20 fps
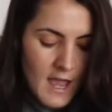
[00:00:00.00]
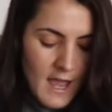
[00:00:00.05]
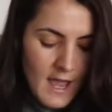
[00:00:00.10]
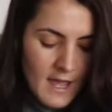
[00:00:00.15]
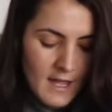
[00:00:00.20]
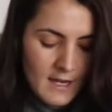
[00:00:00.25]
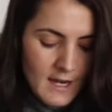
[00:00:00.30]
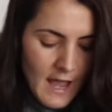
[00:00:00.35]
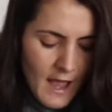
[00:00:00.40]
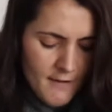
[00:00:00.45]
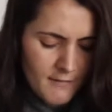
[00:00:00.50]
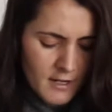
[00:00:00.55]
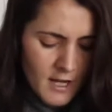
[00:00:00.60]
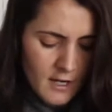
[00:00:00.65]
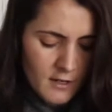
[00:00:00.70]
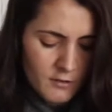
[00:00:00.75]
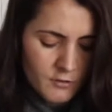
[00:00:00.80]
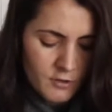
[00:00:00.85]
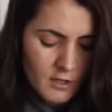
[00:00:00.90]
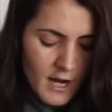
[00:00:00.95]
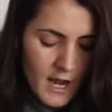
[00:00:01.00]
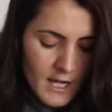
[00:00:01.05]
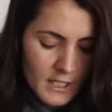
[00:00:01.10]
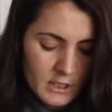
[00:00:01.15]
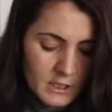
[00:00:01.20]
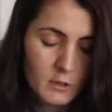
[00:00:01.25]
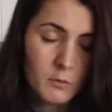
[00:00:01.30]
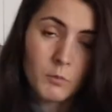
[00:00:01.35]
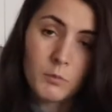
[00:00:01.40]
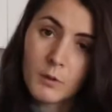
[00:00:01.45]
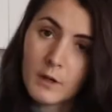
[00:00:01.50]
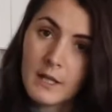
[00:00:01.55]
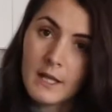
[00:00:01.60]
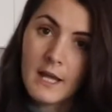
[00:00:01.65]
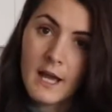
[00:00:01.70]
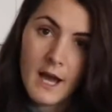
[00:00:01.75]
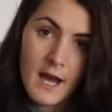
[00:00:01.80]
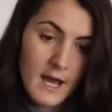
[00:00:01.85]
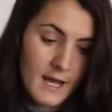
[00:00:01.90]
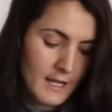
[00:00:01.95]
And avocados are actually
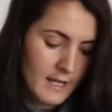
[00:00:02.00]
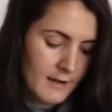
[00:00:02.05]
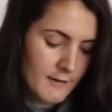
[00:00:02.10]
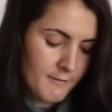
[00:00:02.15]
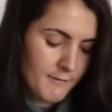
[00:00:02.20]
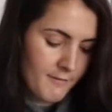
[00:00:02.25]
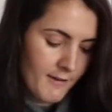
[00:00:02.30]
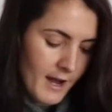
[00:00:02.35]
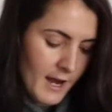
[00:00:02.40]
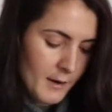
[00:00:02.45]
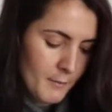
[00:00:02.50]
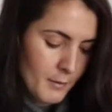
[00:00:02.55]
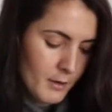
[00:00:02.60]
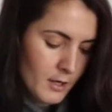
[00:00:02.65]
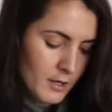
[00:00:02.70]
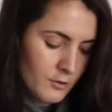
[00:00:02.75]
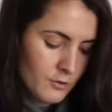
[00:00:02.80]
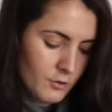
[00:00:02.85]
really high in fiber.